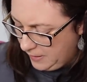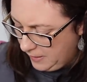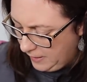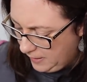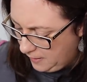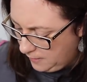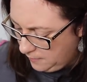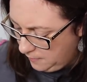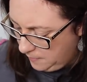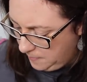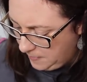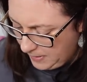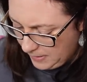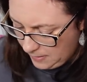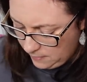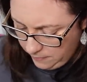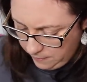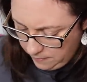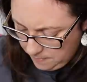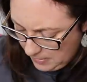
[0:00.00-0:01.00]
it out and
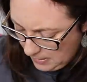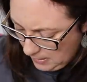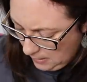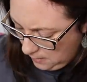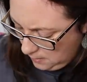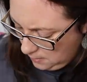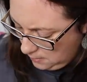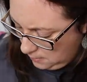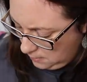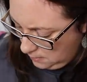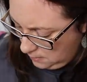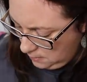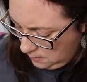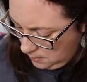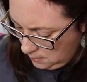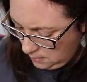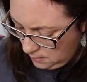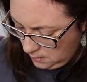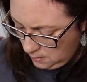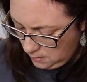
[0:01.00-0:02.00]
about with me
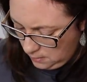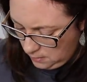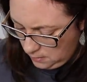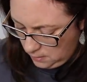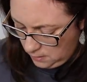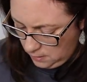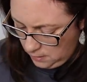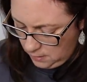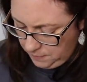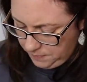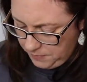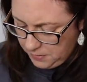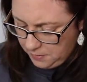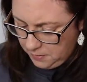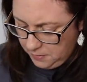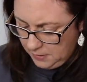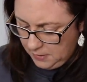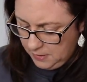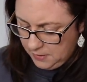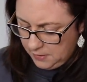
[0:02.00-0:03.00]
just
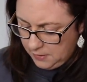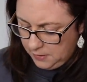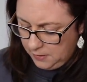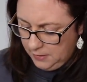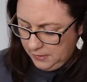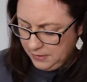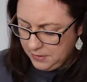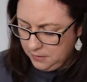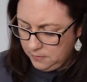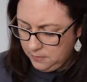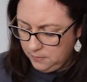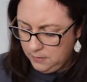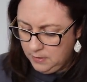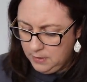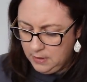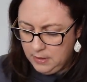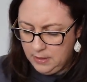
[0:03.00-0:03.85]
because it is so little.